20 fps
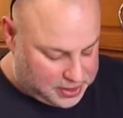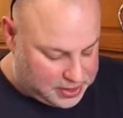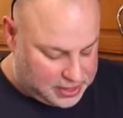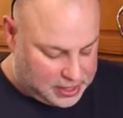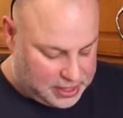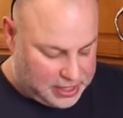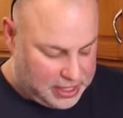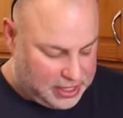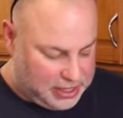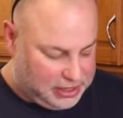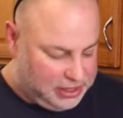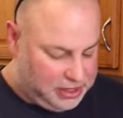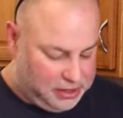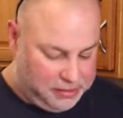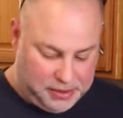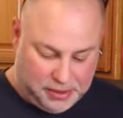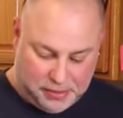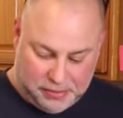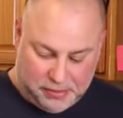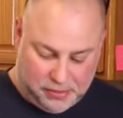to get a little
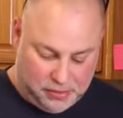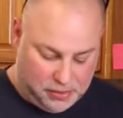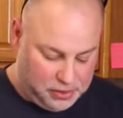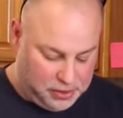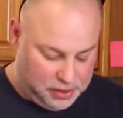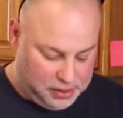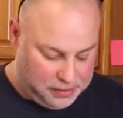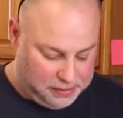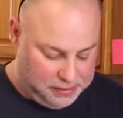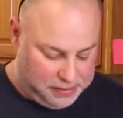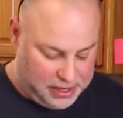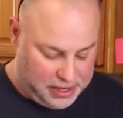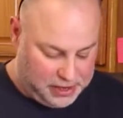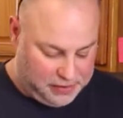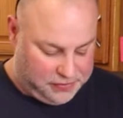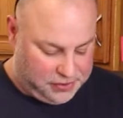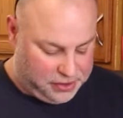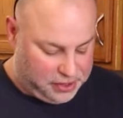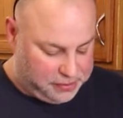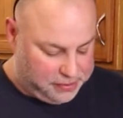bit more
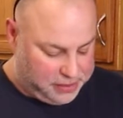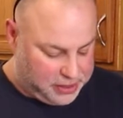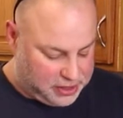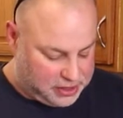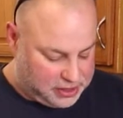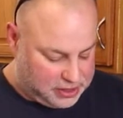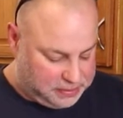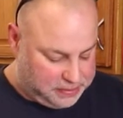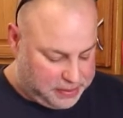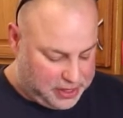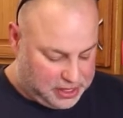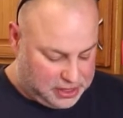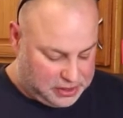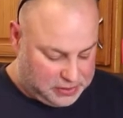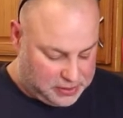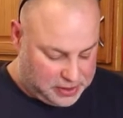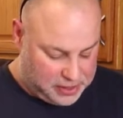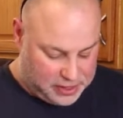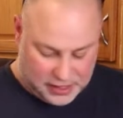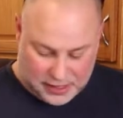bang for your buck
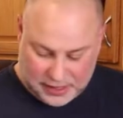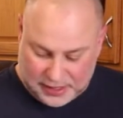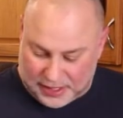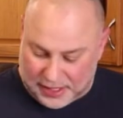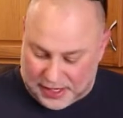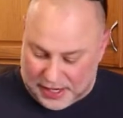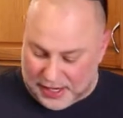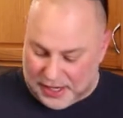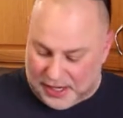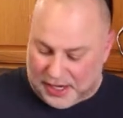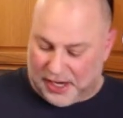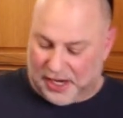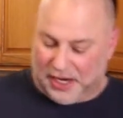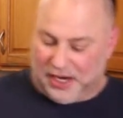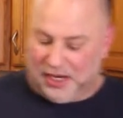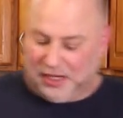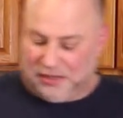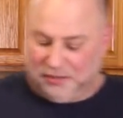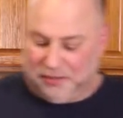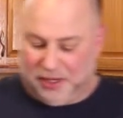space-wise
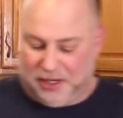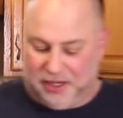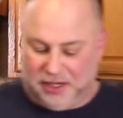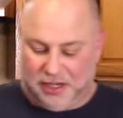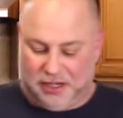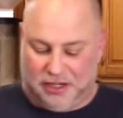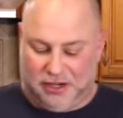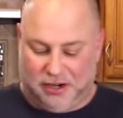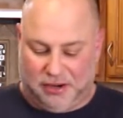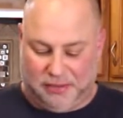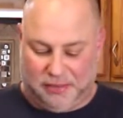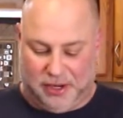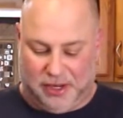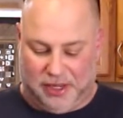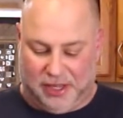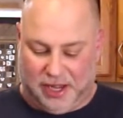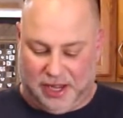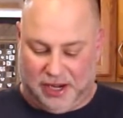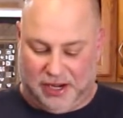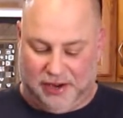is we determine
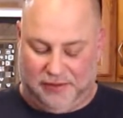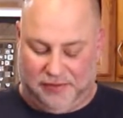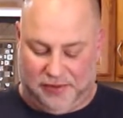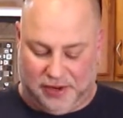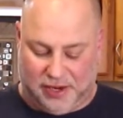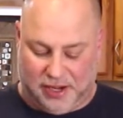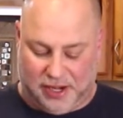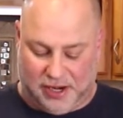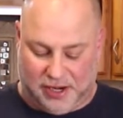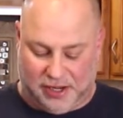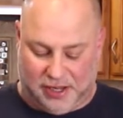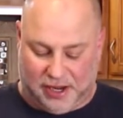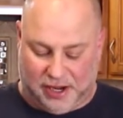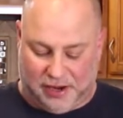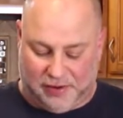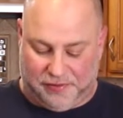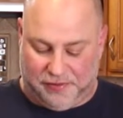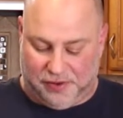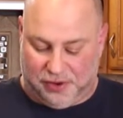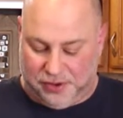that if you kind of
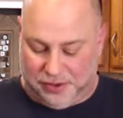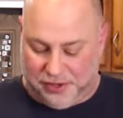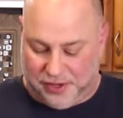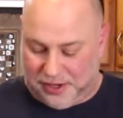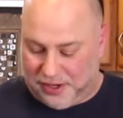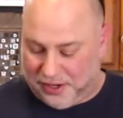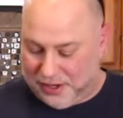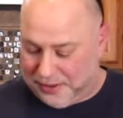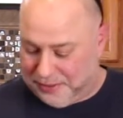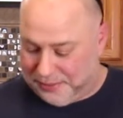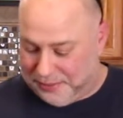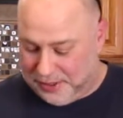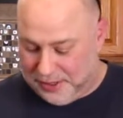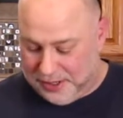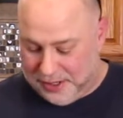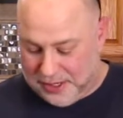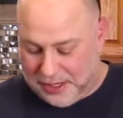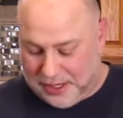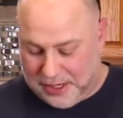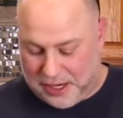like fold them
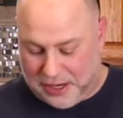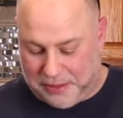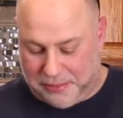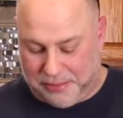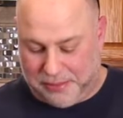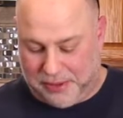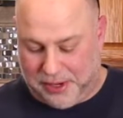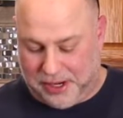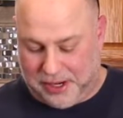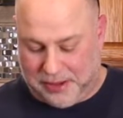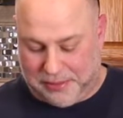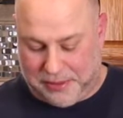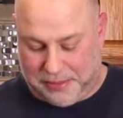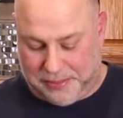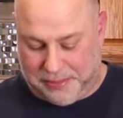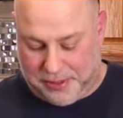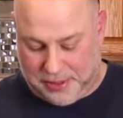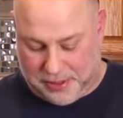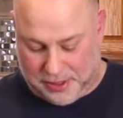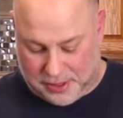and break them
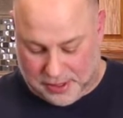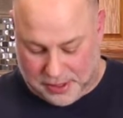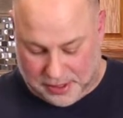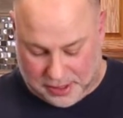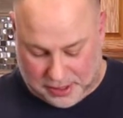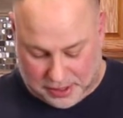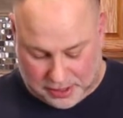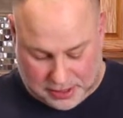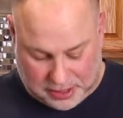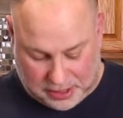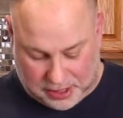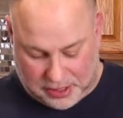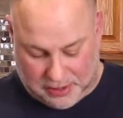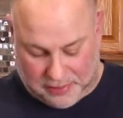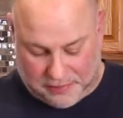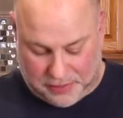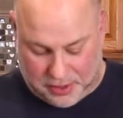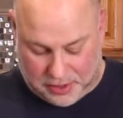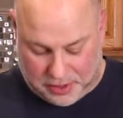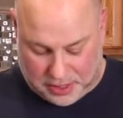apart,
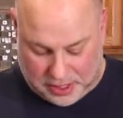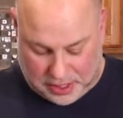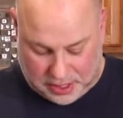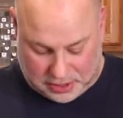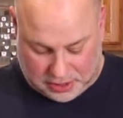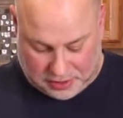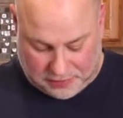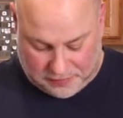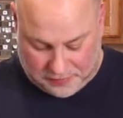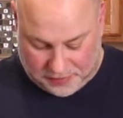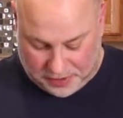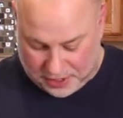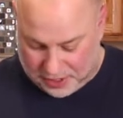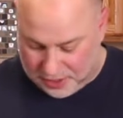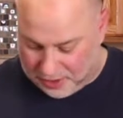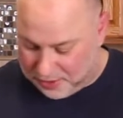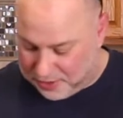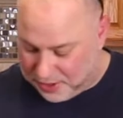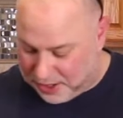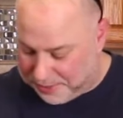you can actually fit,
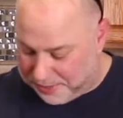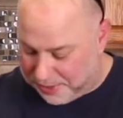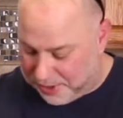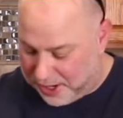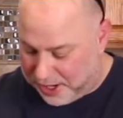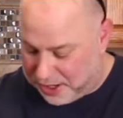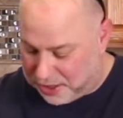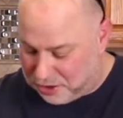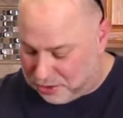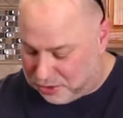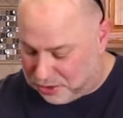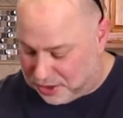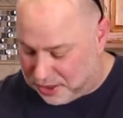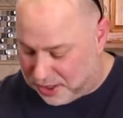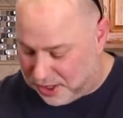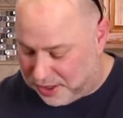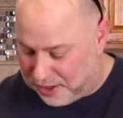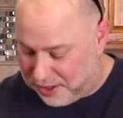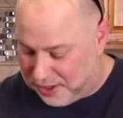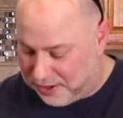a couple extras
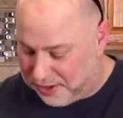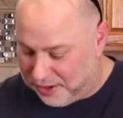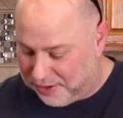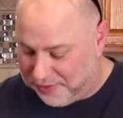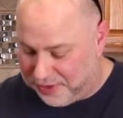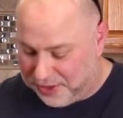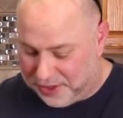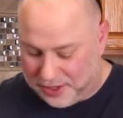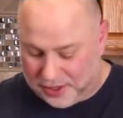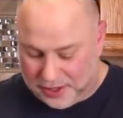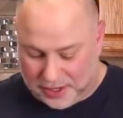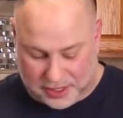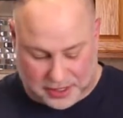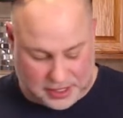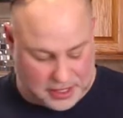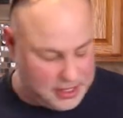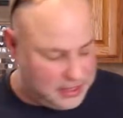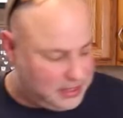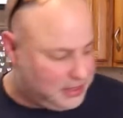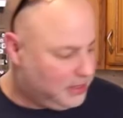on there and everything like
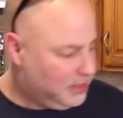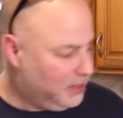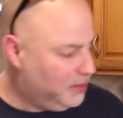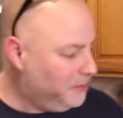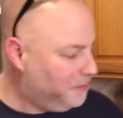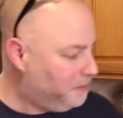this.